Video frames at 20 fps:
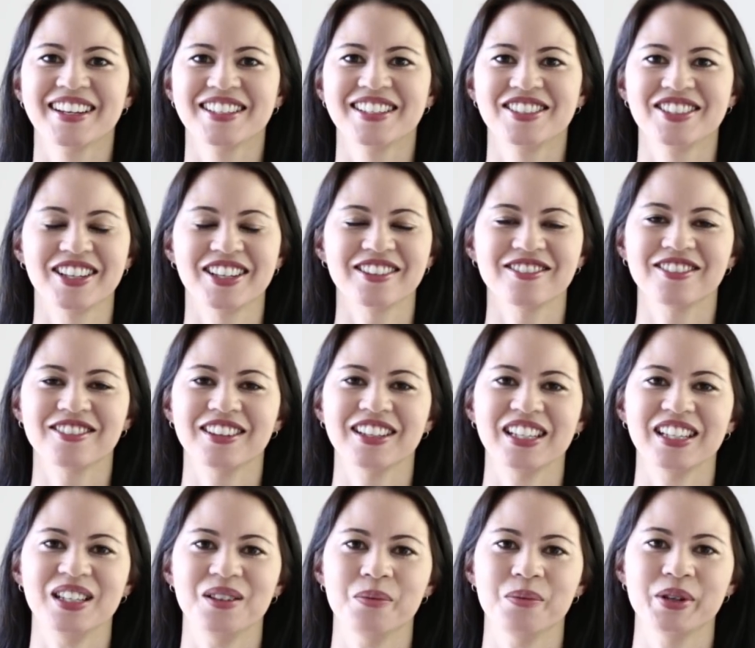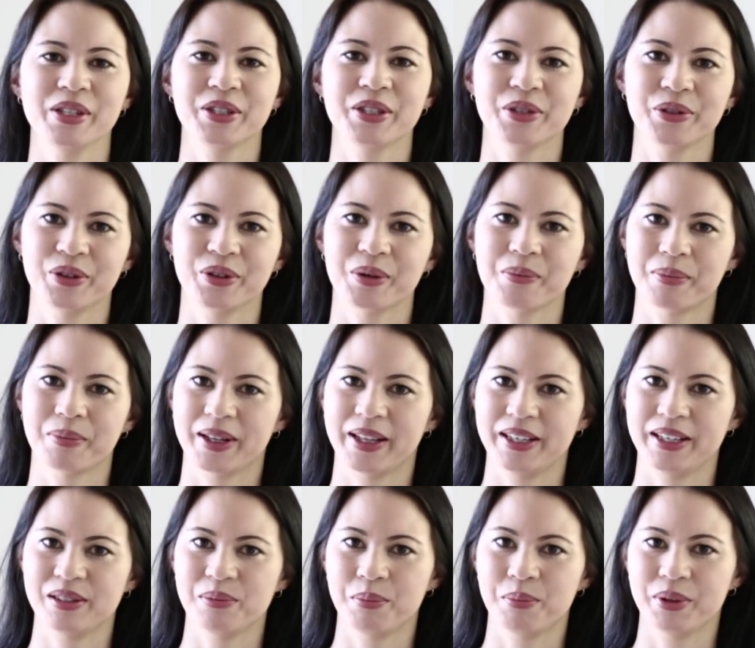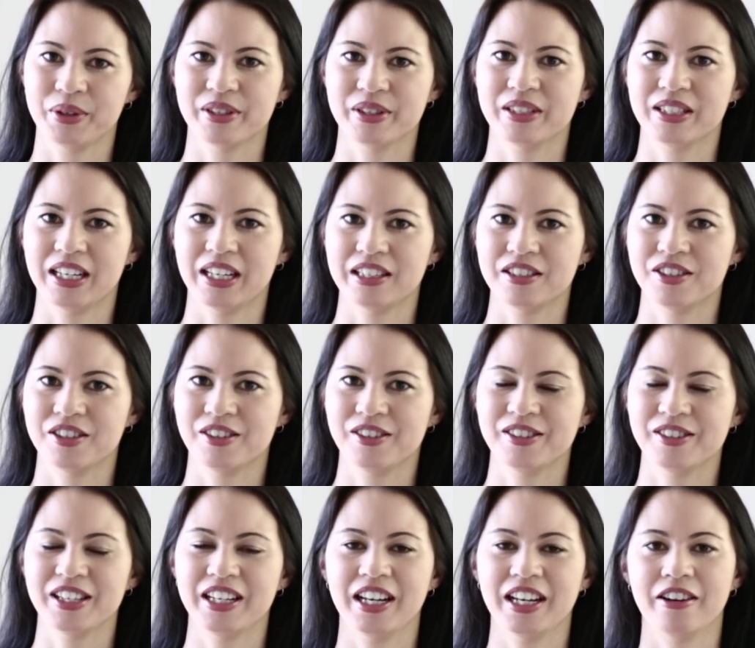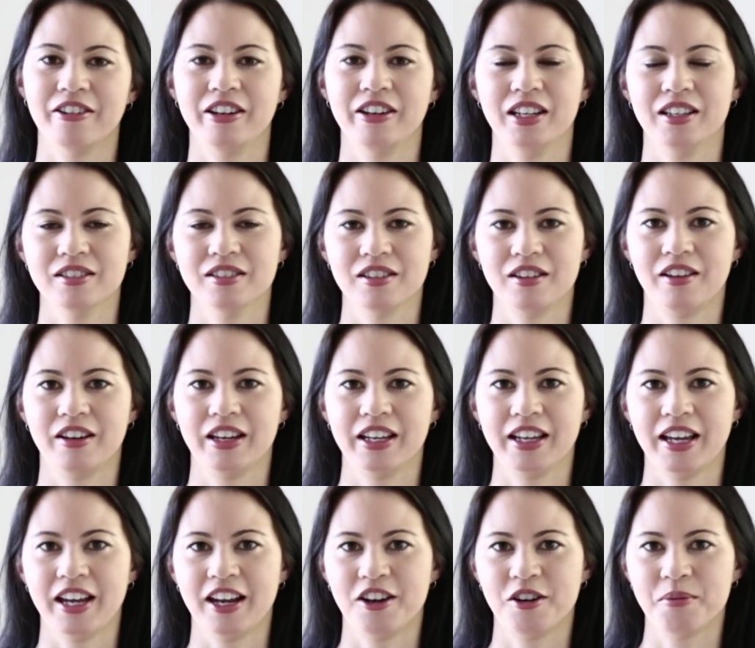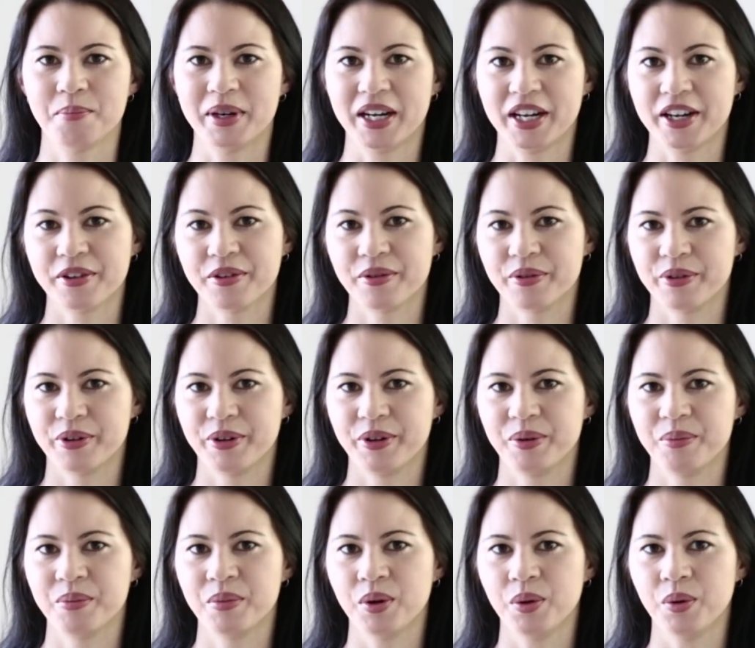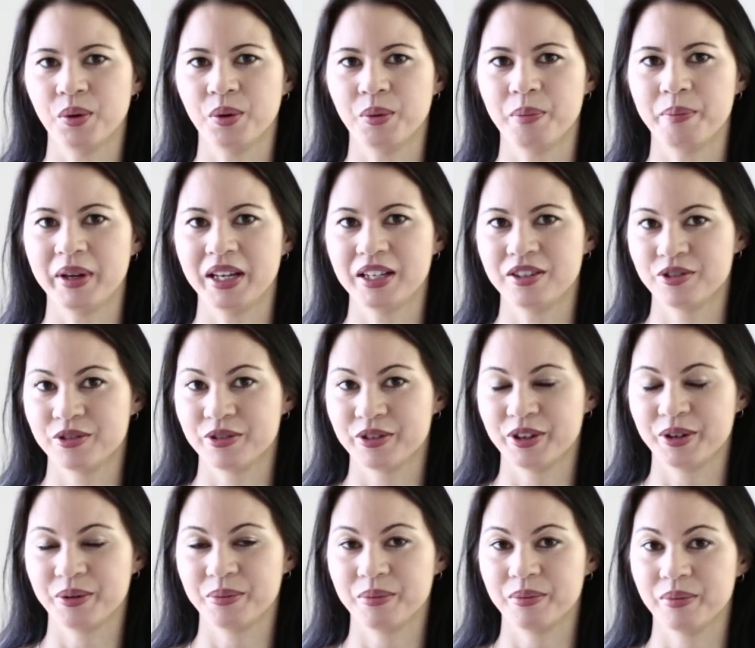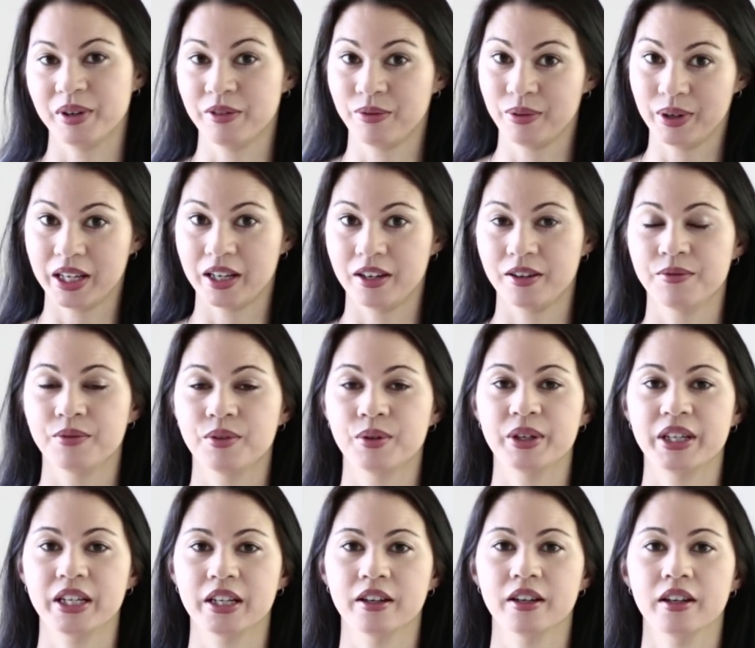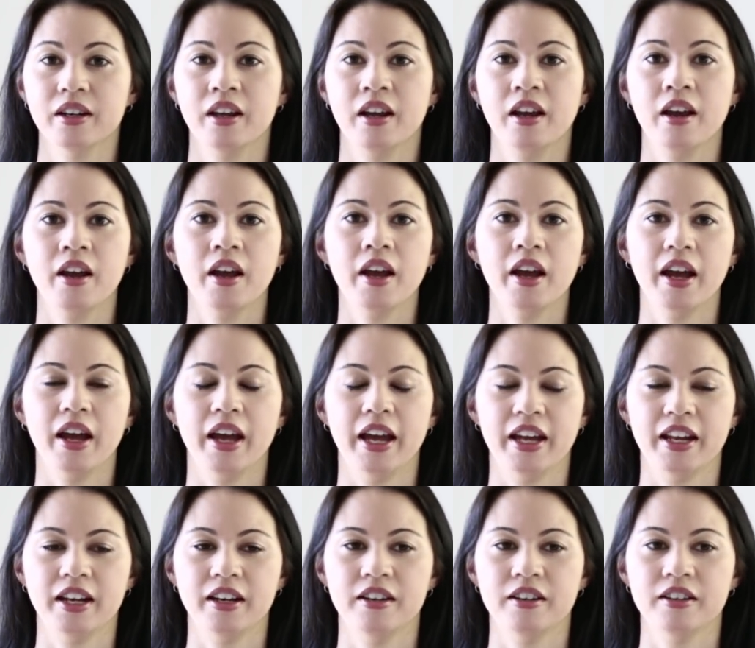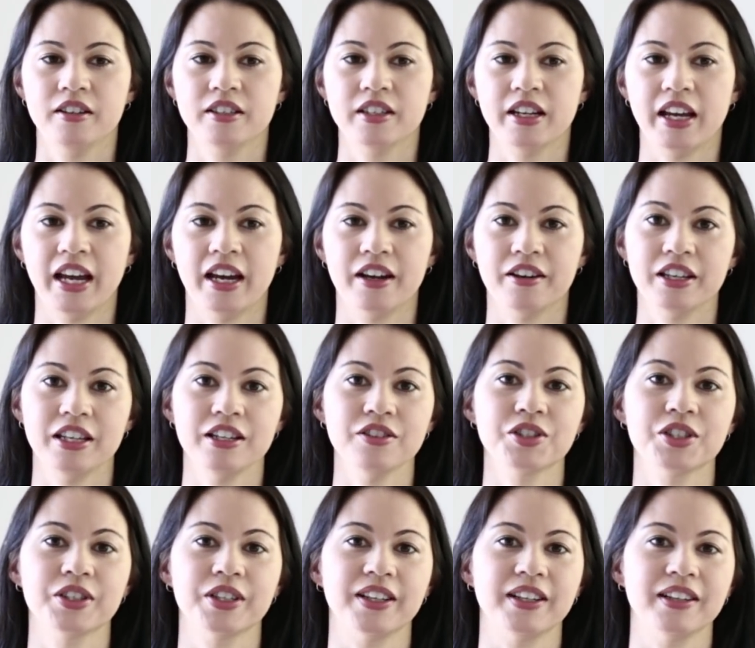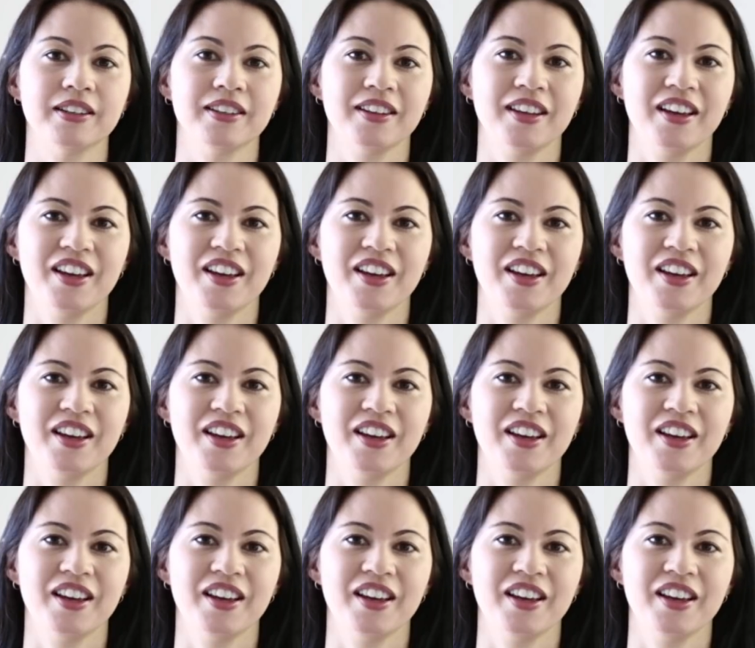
Generally, we shouldn't place Buddha statues in areas like our bathroom or bedroom if we can avoid it, and our kitchen.